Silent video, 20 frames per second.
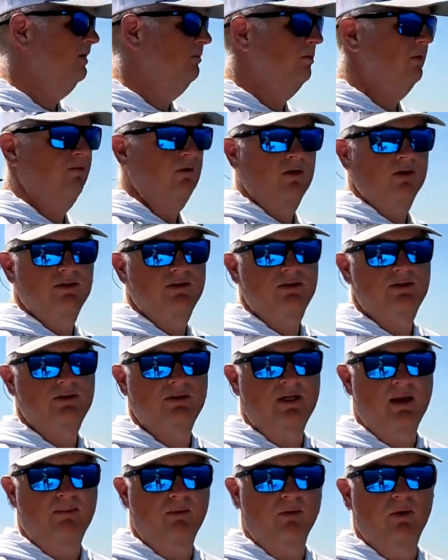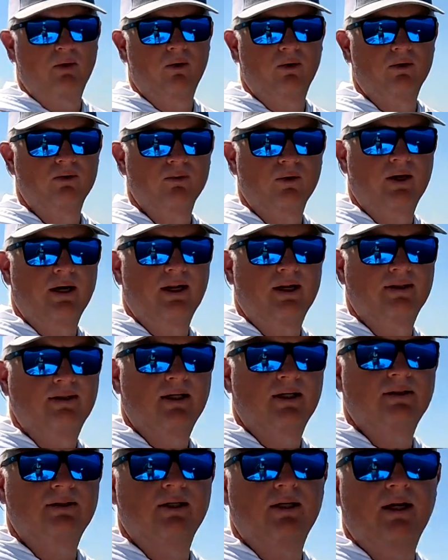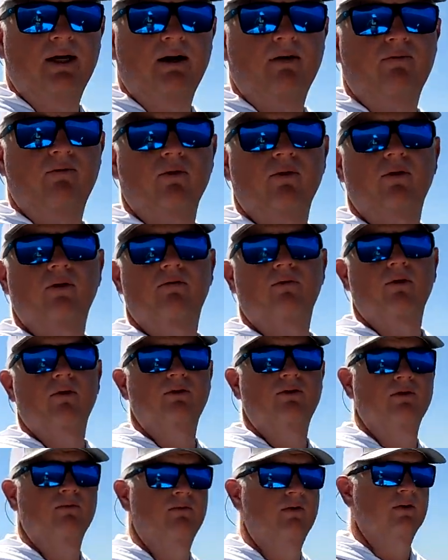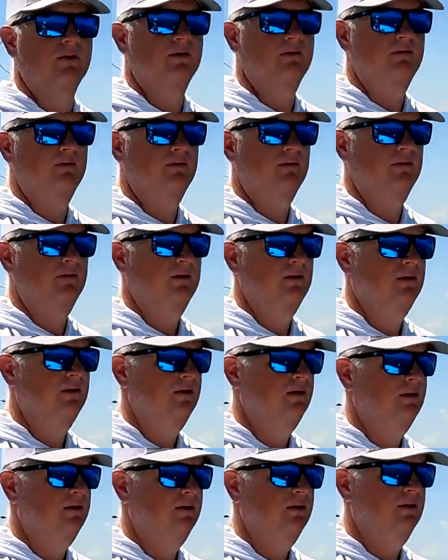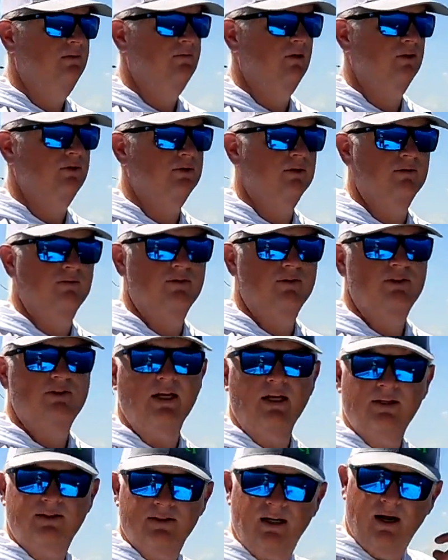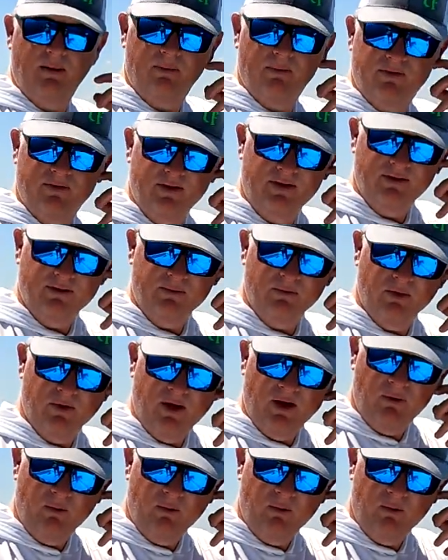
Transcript: in one of our snapper holes. We're kind of testing it out for the first of the first of the state snapper season. We're